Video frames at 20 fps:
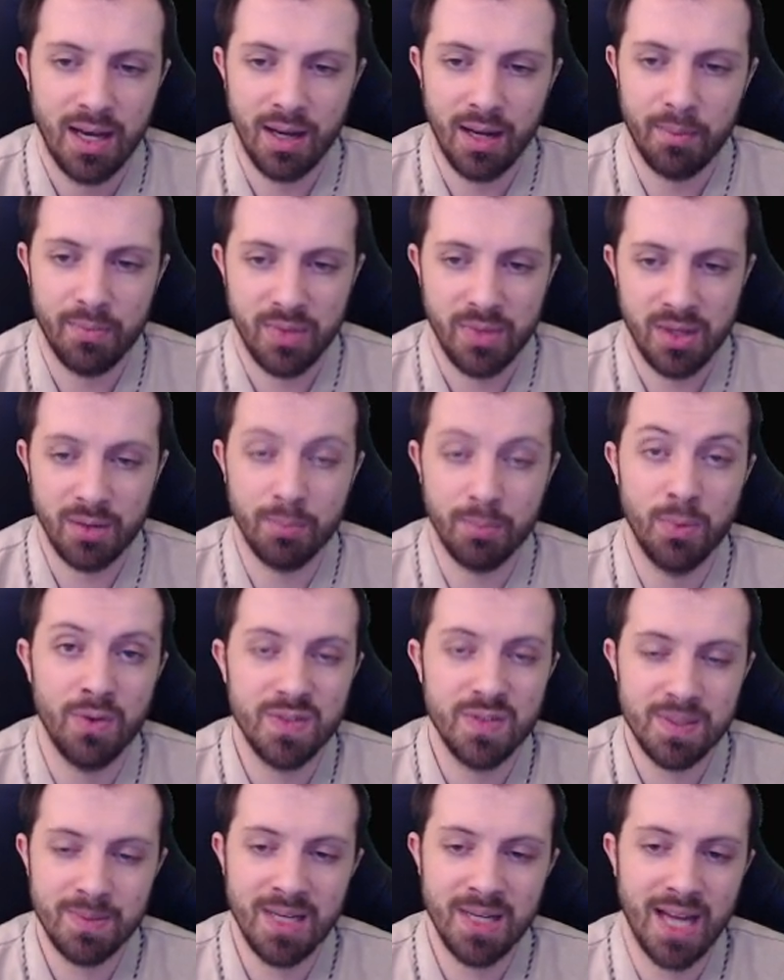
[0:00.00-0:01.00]
Your move
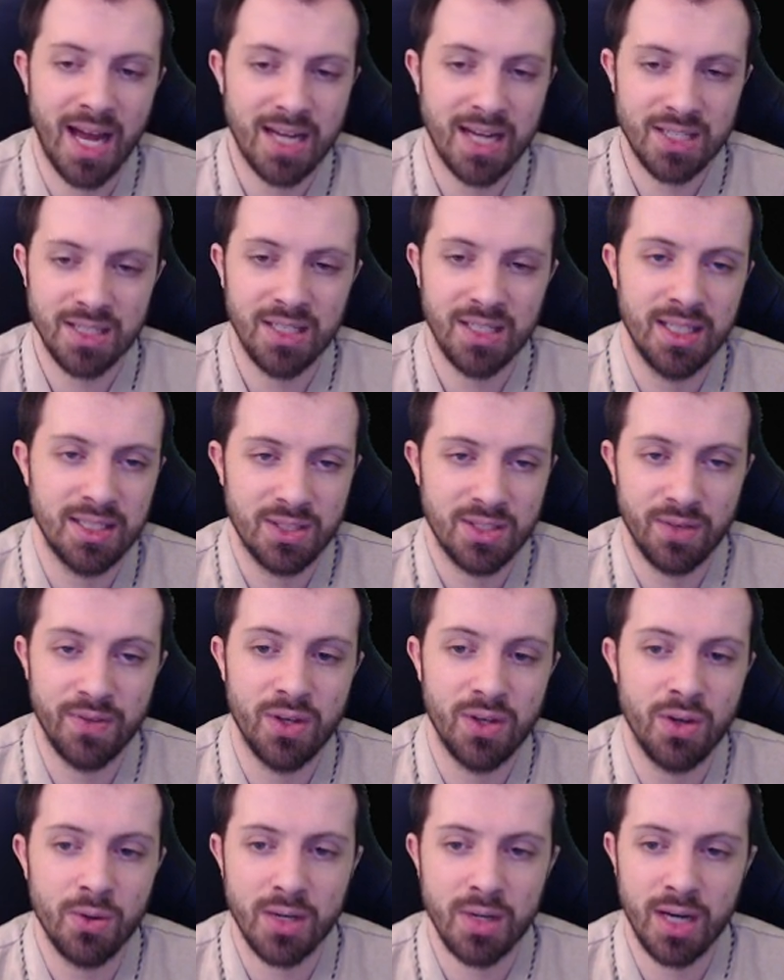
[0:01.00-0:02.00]
speed actually, so if you
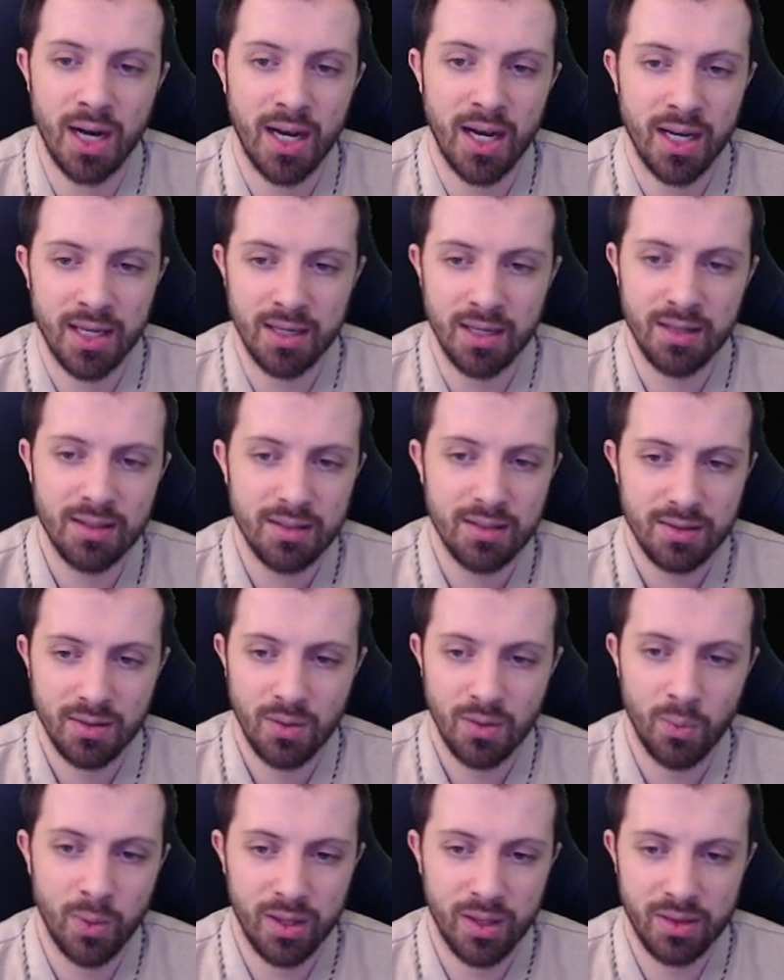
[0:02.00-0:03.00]
go guardian
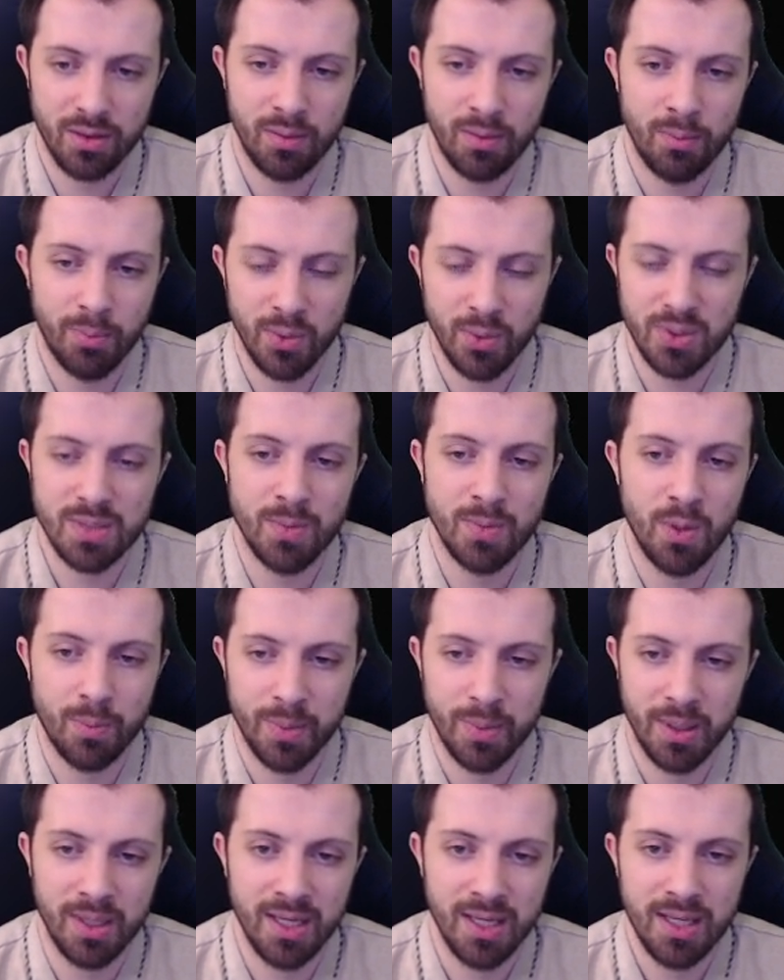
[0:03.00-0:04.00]
with boots of
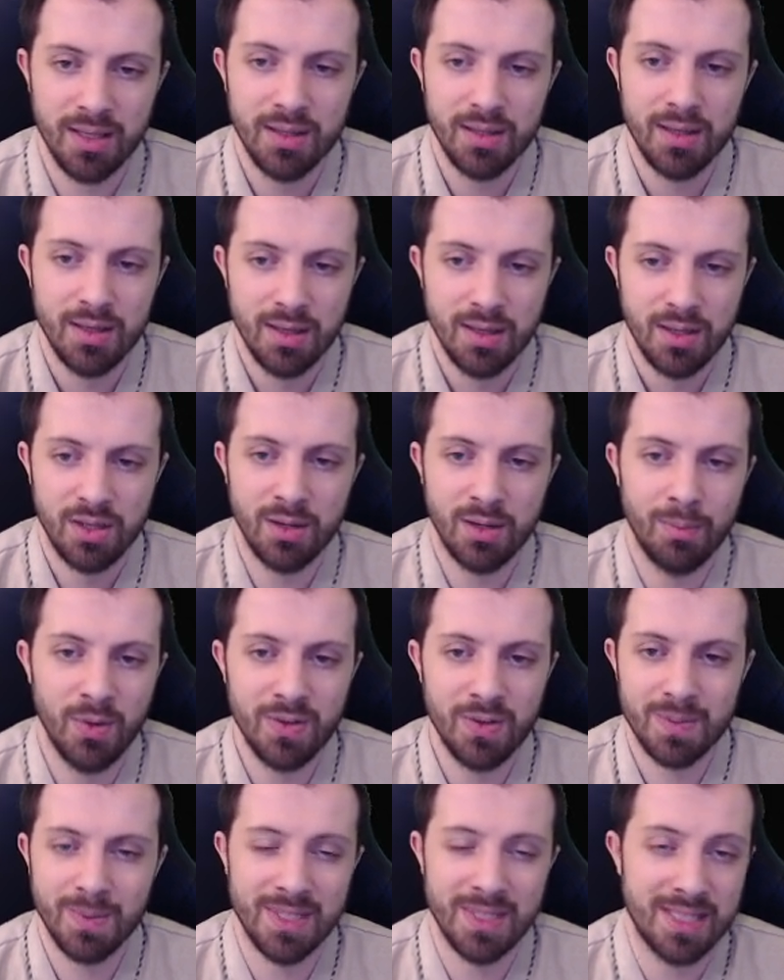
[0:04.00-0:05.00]
mobility, your move
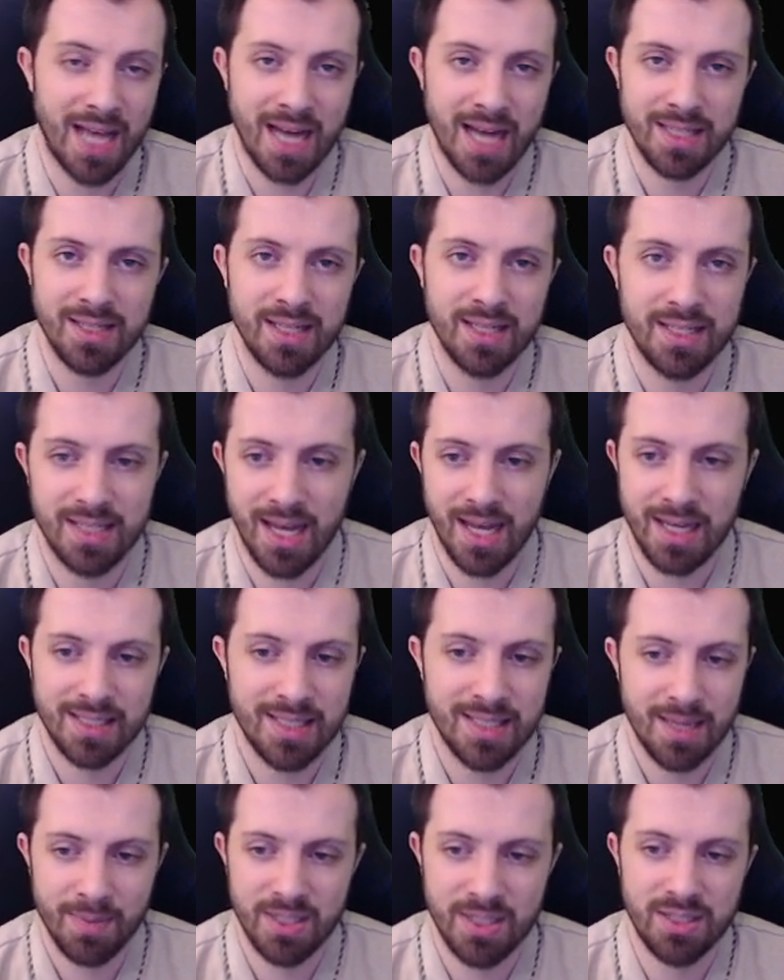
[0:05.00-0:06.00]
speed is actually the exact
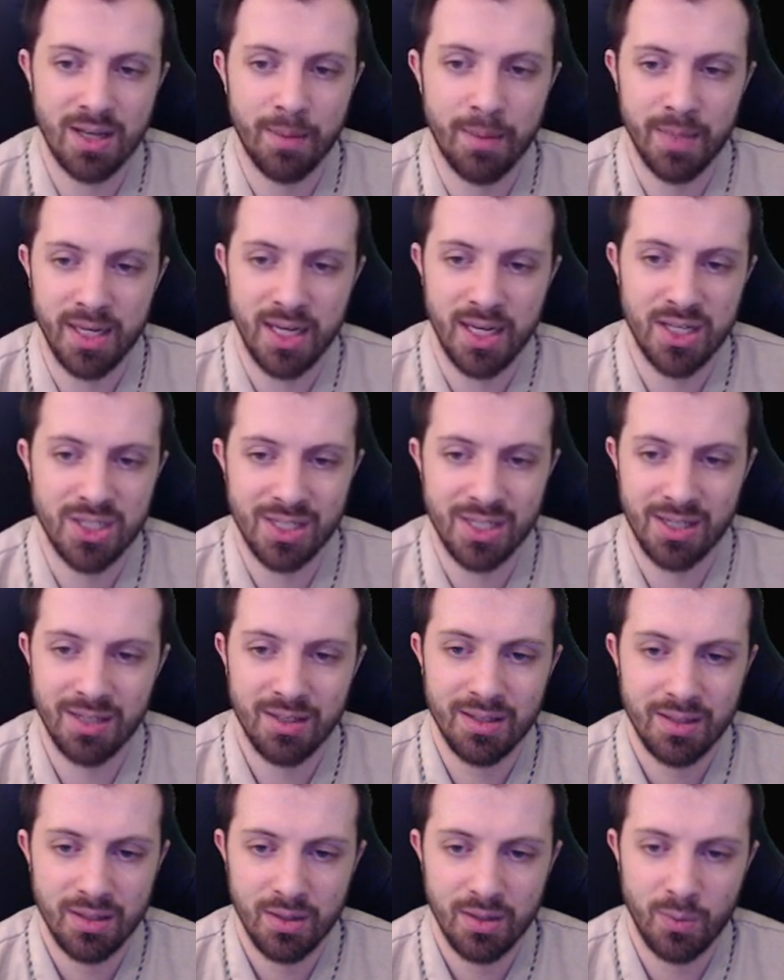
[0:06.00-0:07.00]
same as domination
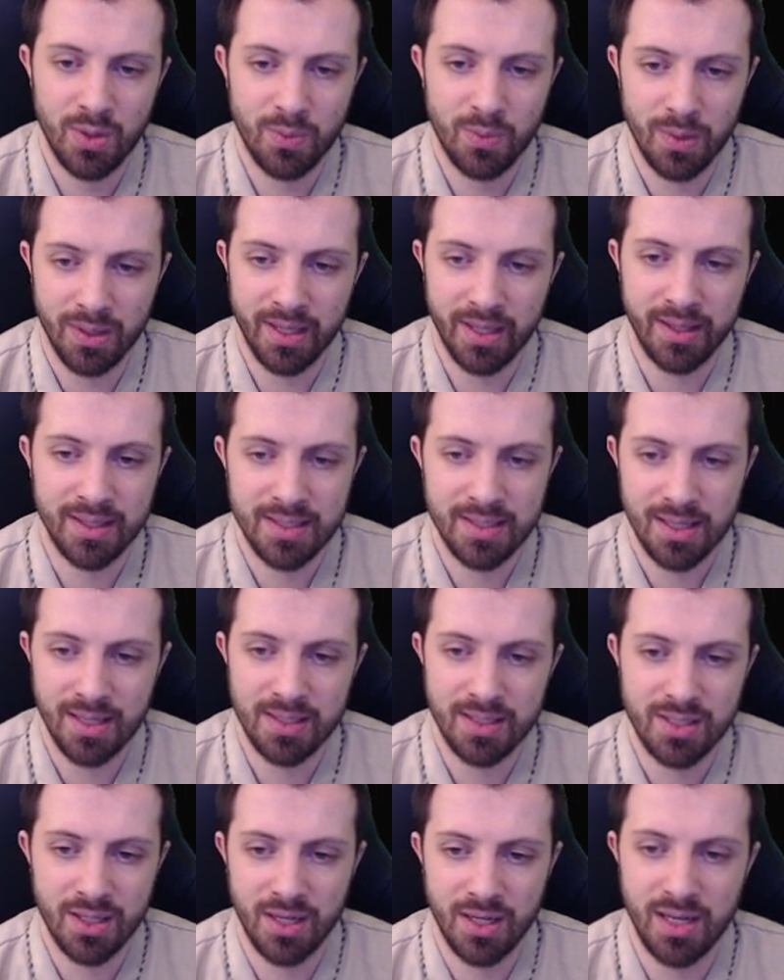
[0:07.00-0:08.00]
with relentless
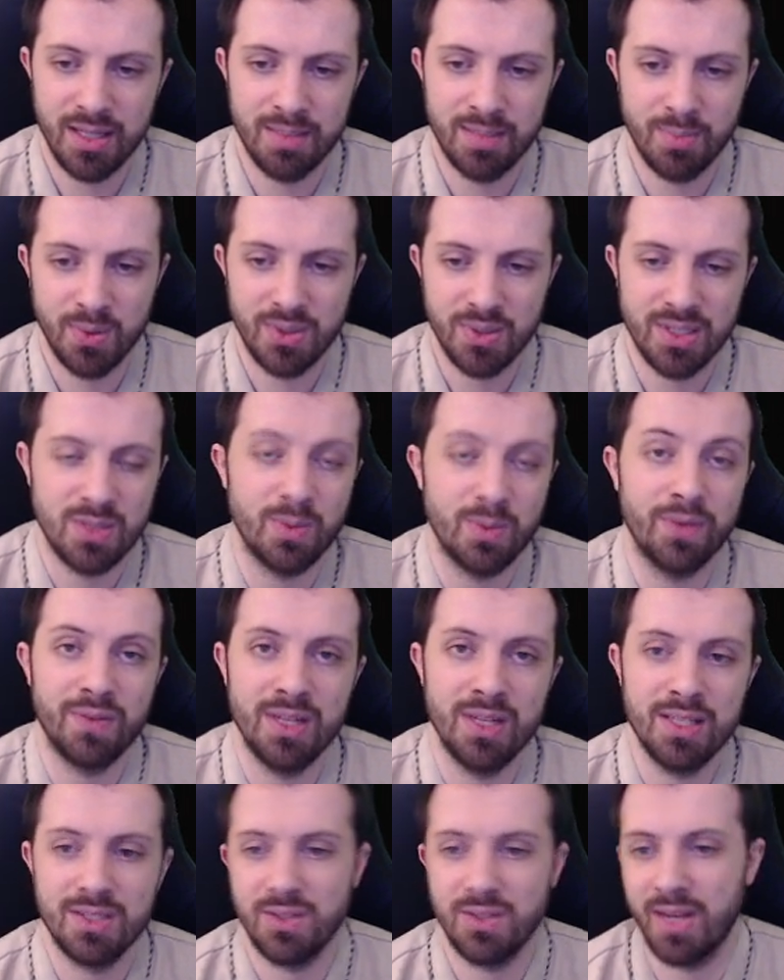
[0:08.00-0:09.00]
hunter and boots of
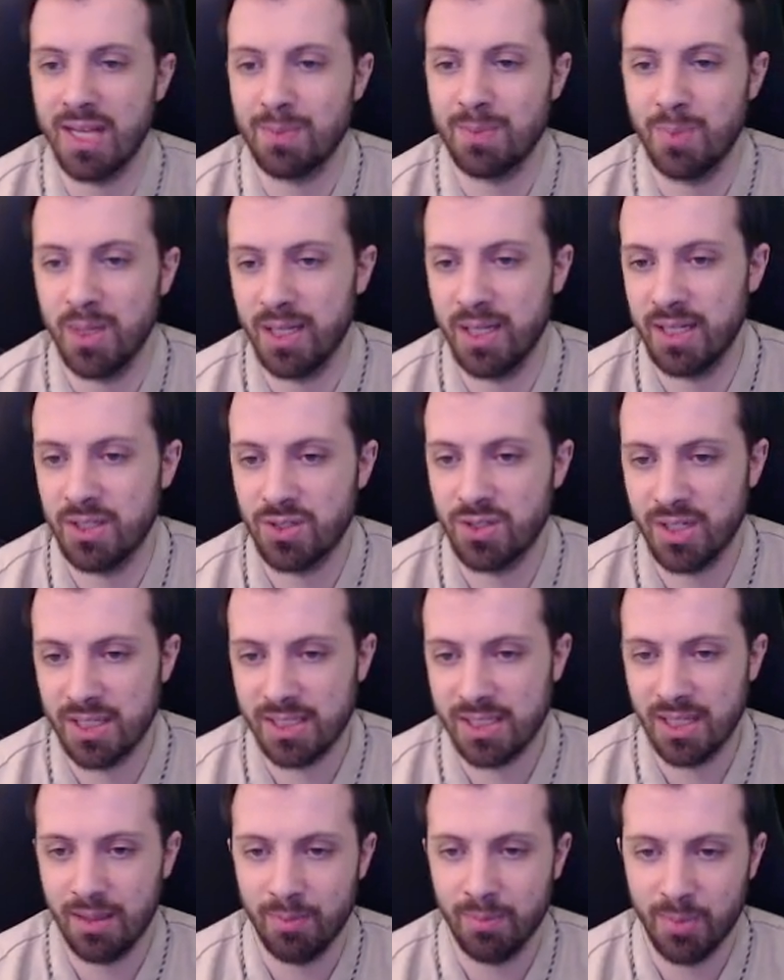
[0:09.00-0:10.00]
swiftness. So that's pretty
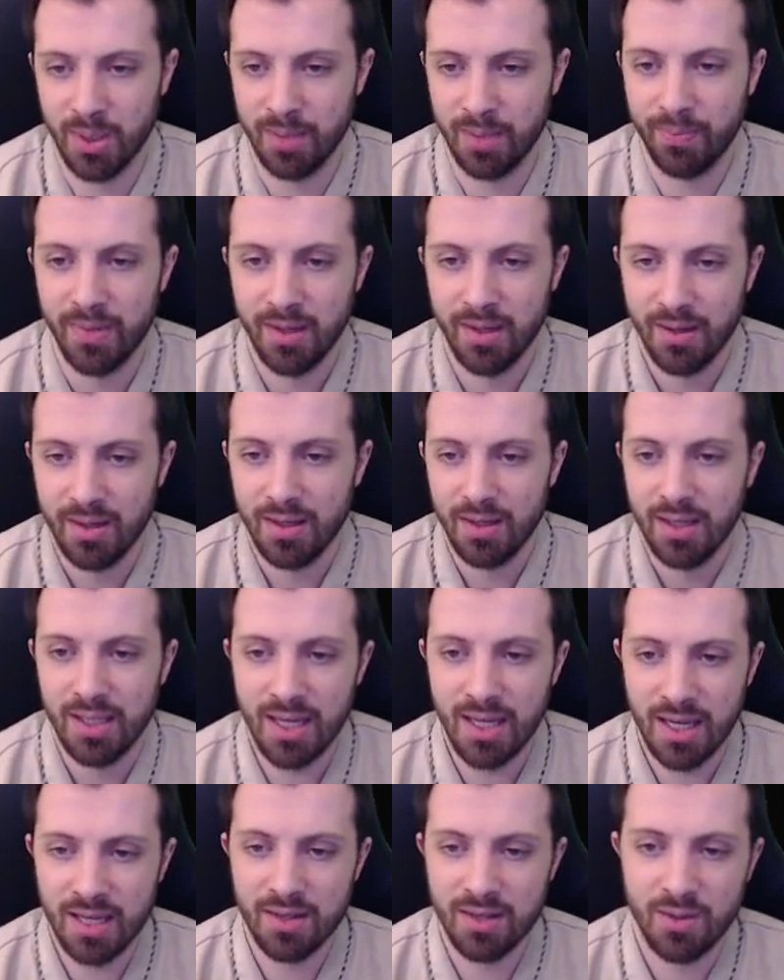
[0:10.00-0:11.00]
interesting. But
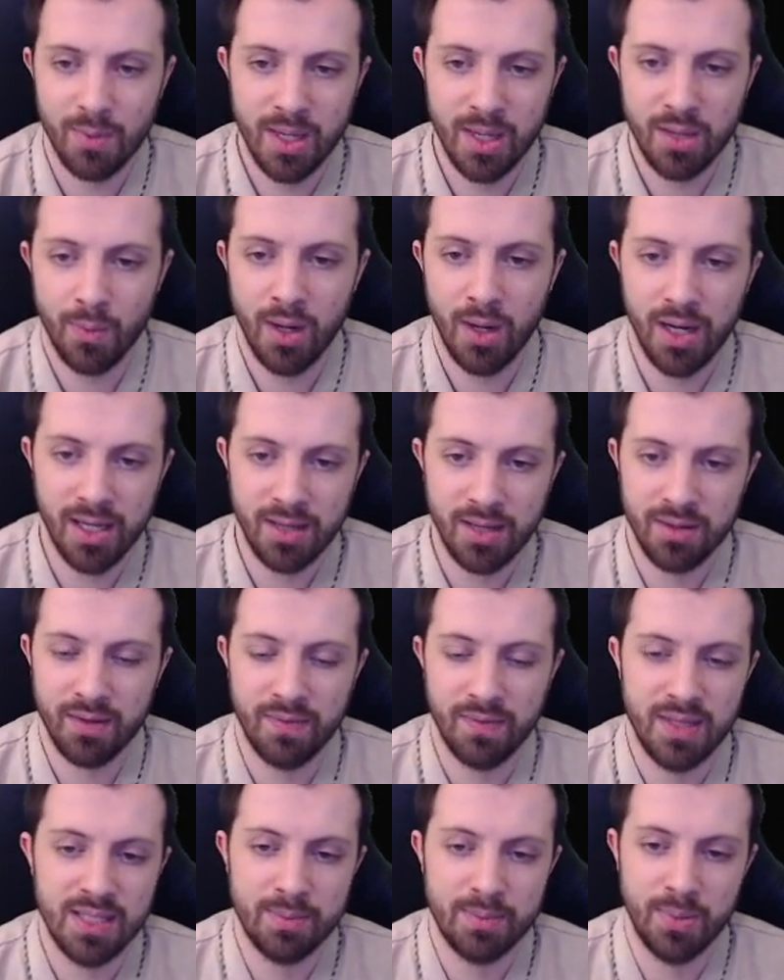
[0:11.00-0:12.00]
yeah, either way, you want either of
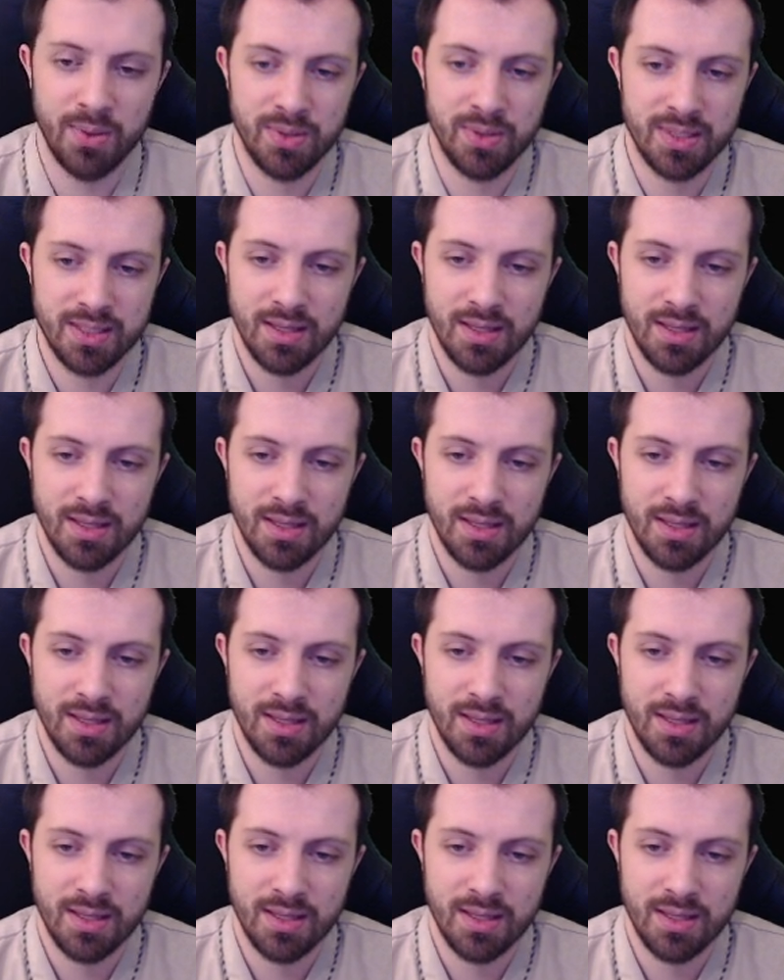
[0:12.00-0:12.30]
these boots.